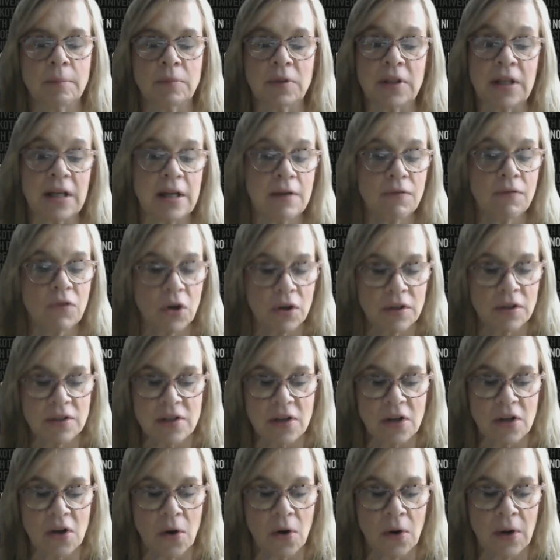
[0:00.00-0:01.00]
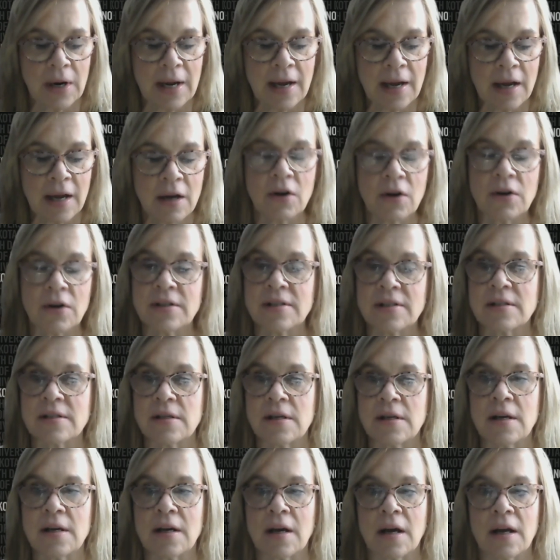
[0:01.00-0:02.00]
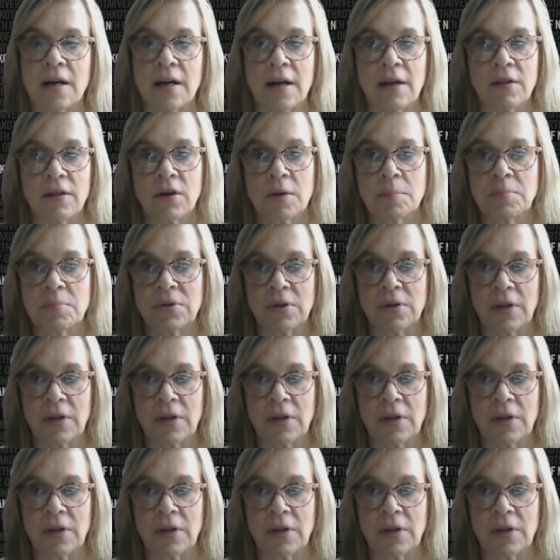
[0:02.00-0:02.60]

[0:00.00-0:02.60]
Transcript: leave North Dakota or seek another